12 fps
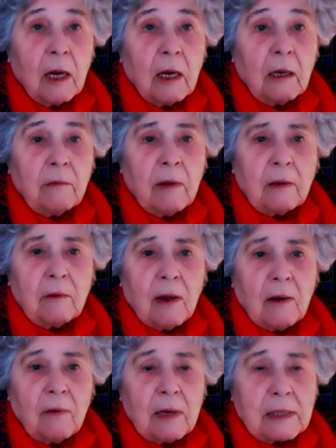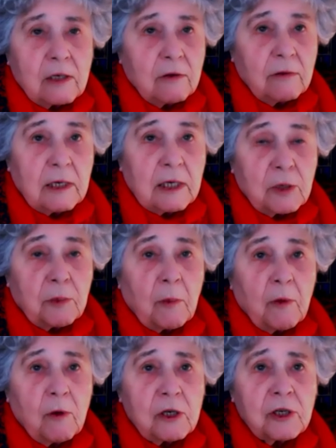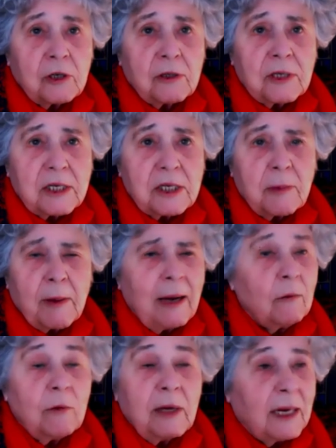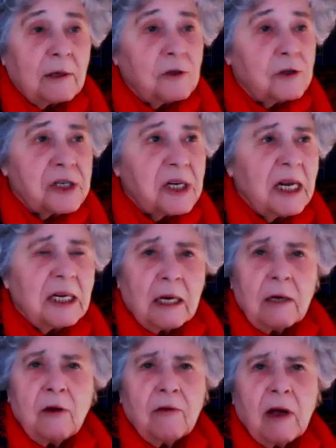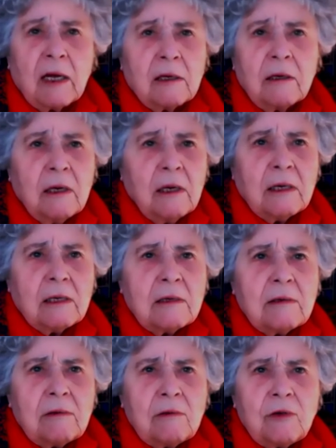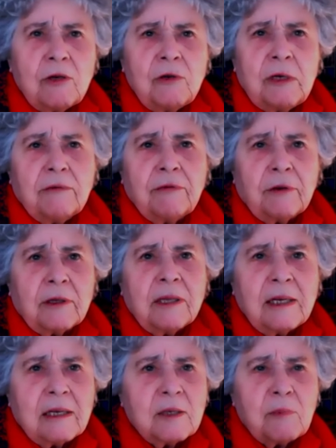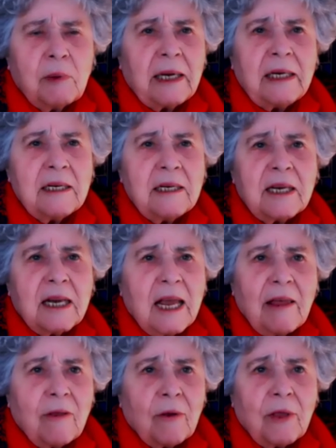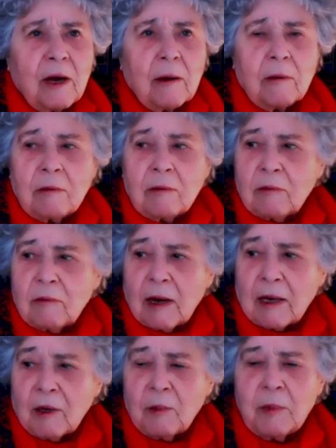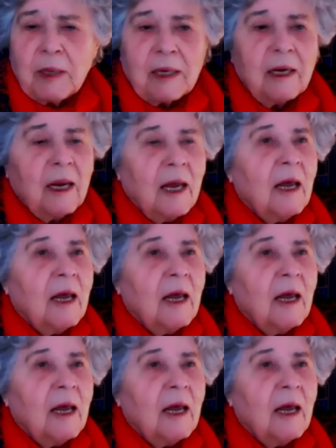in that it's a proportional system. I don't really understand it. You've got two different things blended together there, Reiner, but